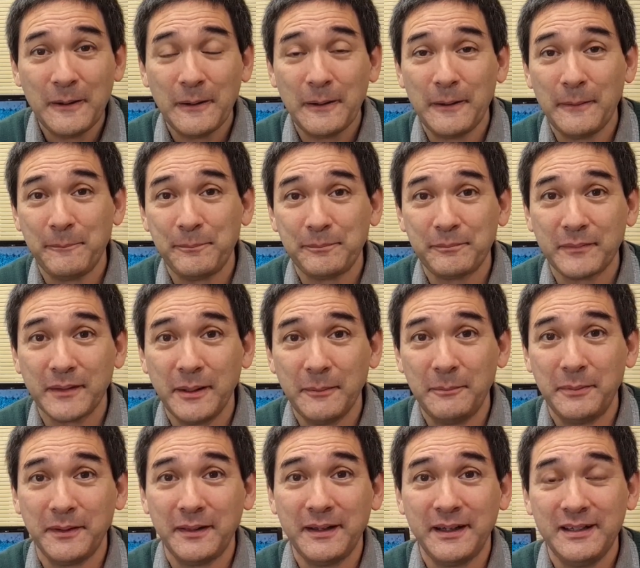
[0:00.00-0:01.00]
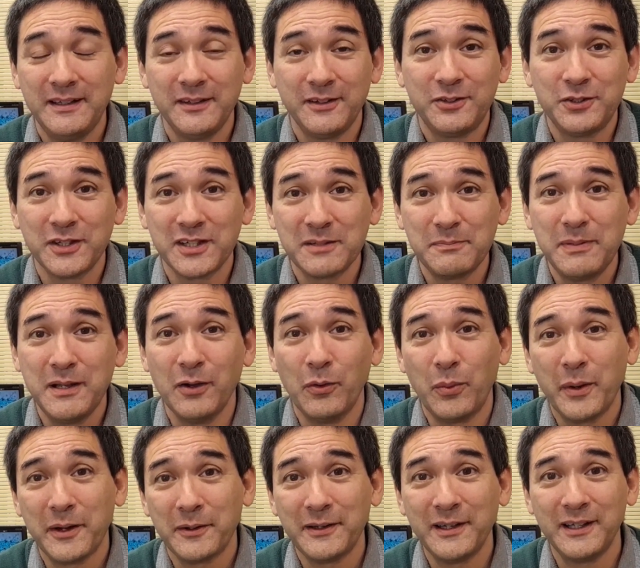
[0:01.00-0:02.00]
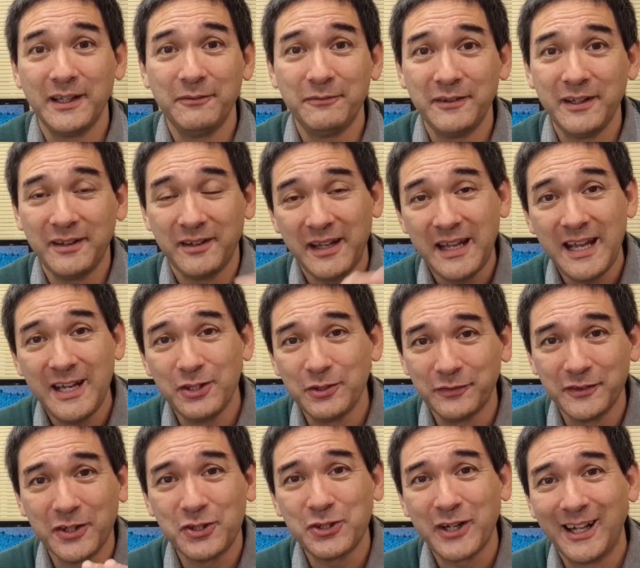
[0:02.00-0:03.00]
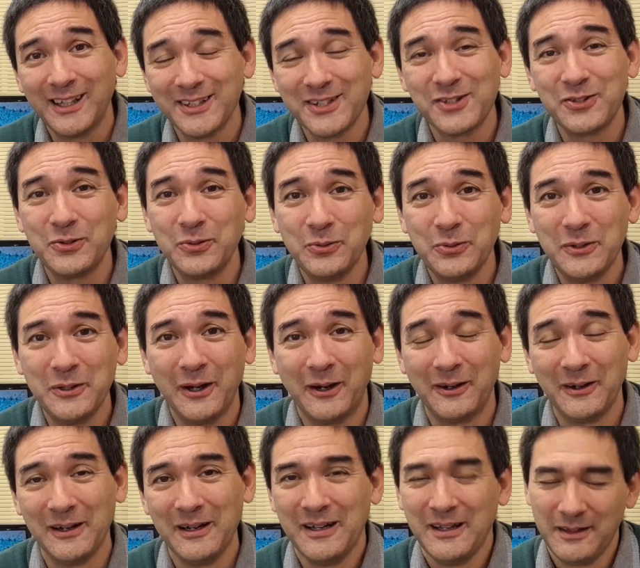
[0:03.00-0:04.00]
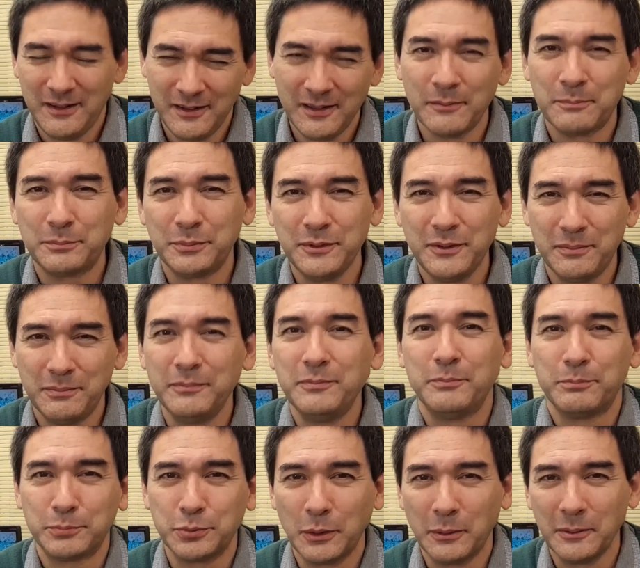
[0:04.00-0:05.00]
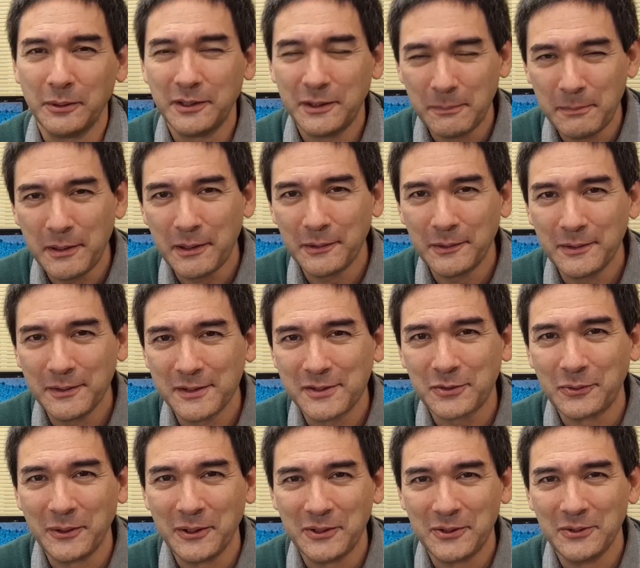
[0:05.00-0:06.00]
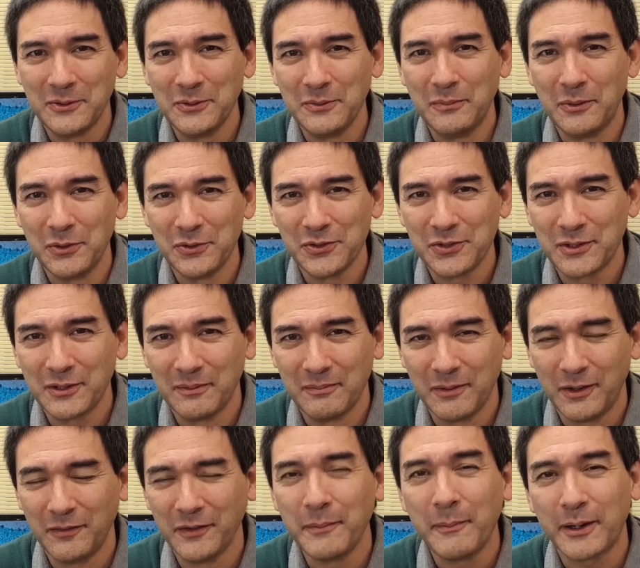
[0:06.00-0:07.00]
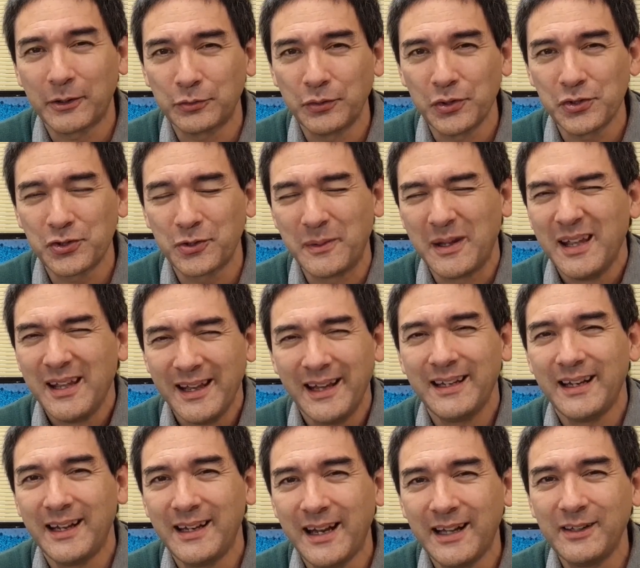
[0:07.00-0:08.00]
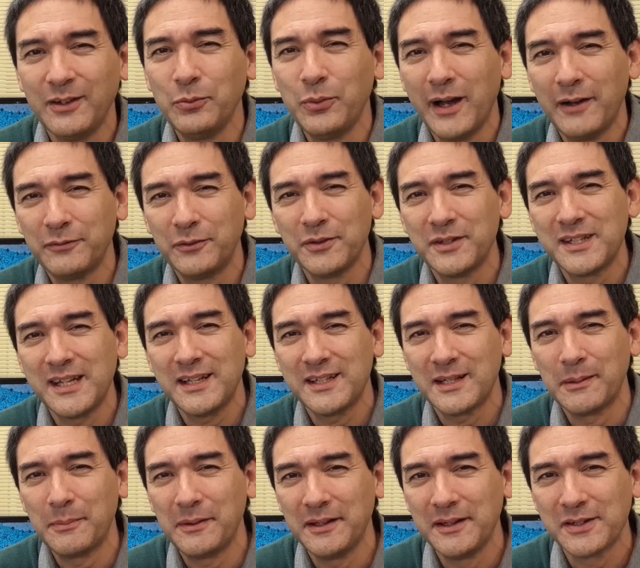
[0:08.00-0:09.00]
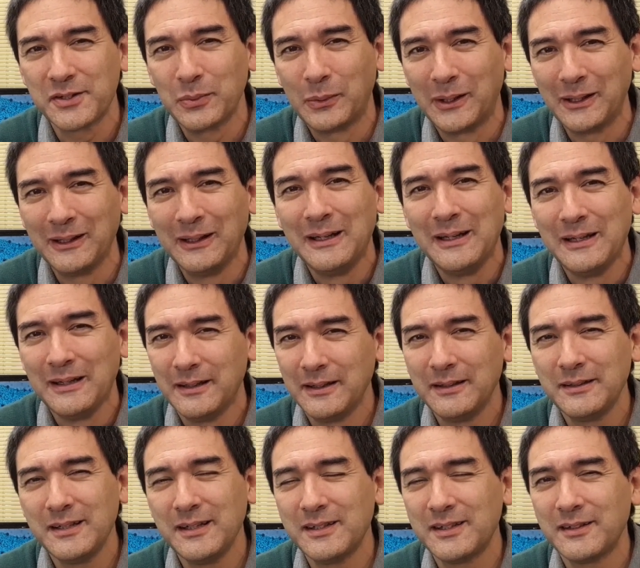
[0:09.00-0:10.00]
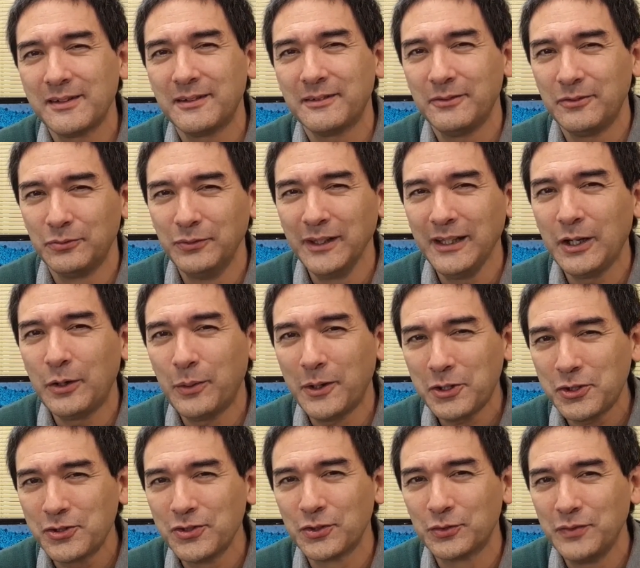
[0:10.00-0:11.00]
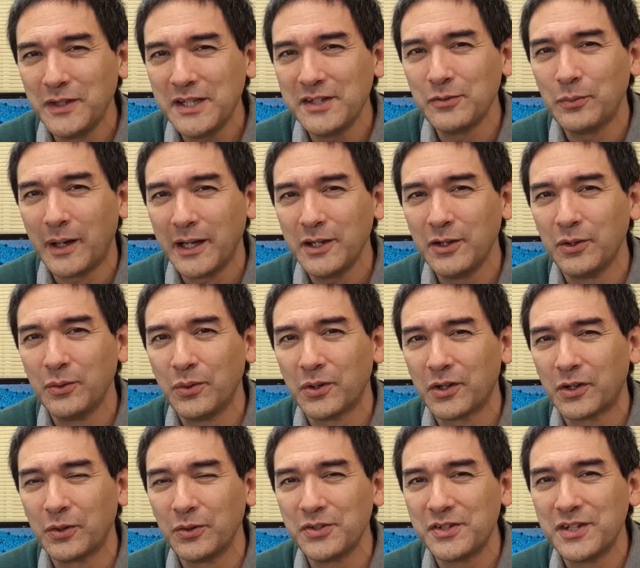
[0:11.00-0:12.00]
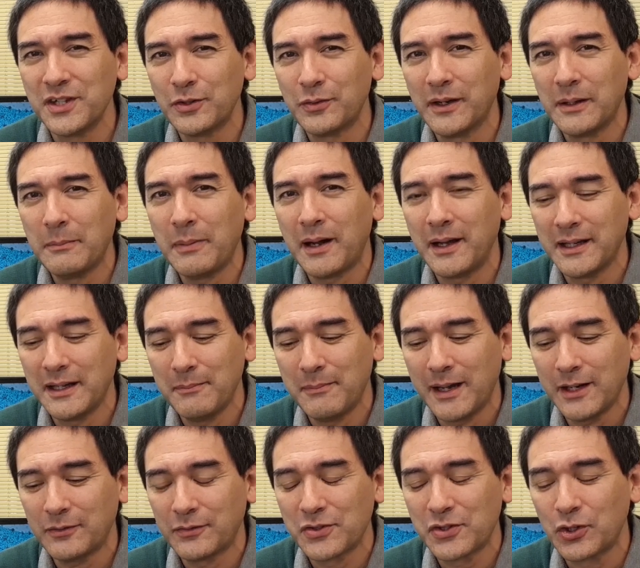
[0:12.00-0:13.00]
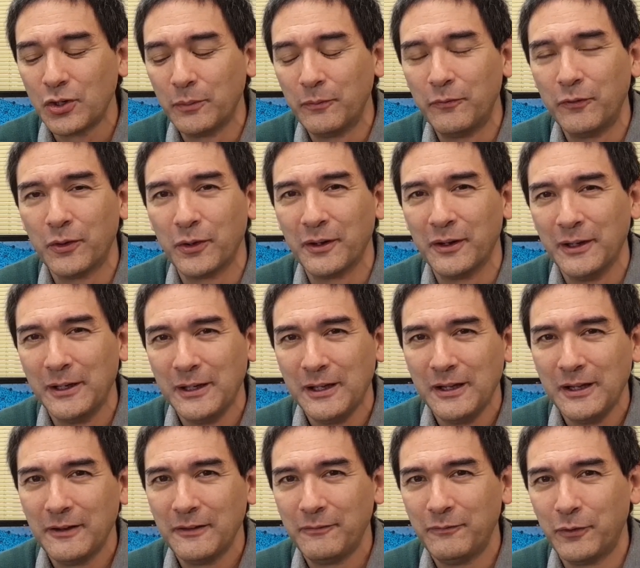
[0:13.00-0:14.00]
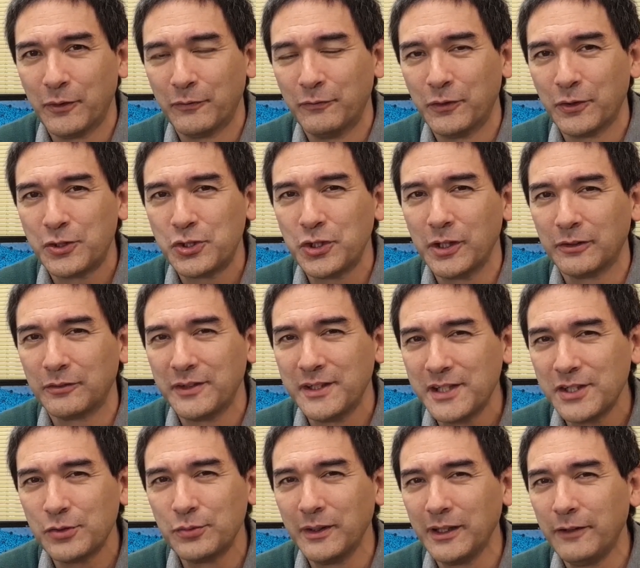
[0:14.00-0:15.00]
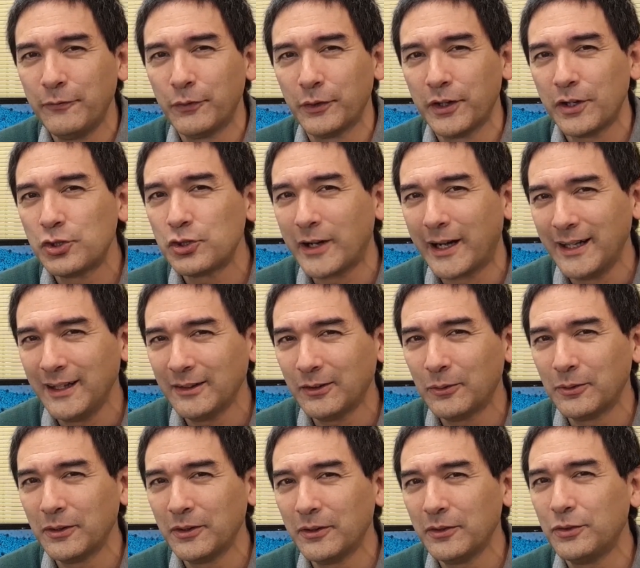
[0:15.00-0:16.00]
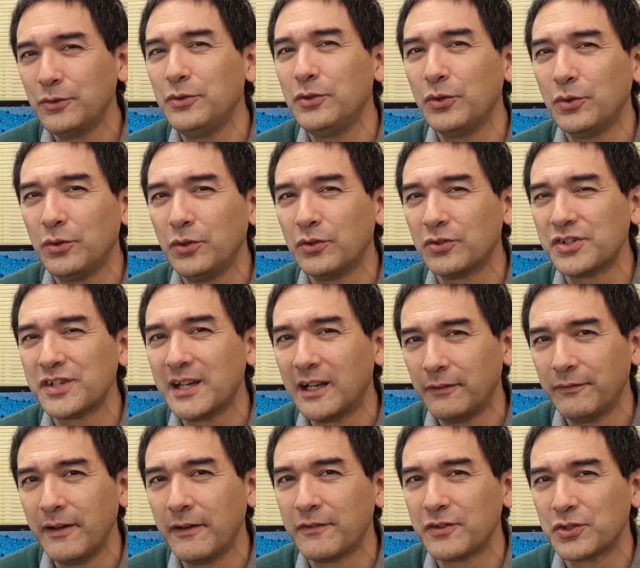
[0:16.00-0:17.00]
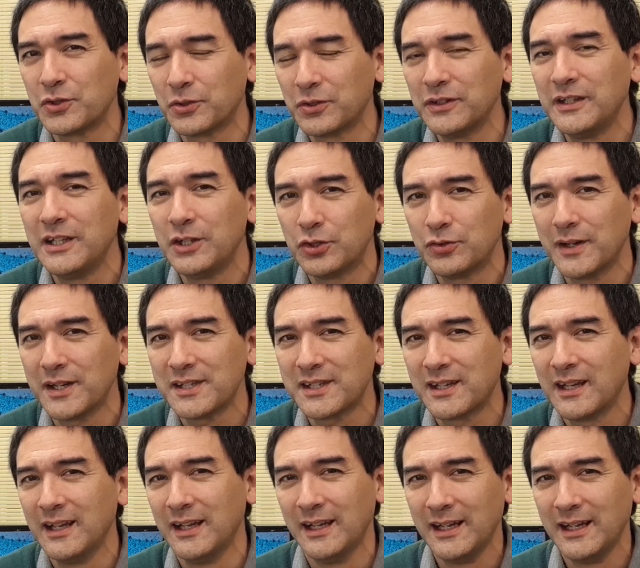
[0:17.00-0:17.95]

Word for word: Um, but then just be aware that if the age of the child is too young, you know, probably the parent is going to do most um, of the microscopy. And, and I do have to say something as well. It is uh, really question the reason why you were considering buying a microscope for, for, for children. Is it really for the child, or do you yourself have a certain interest?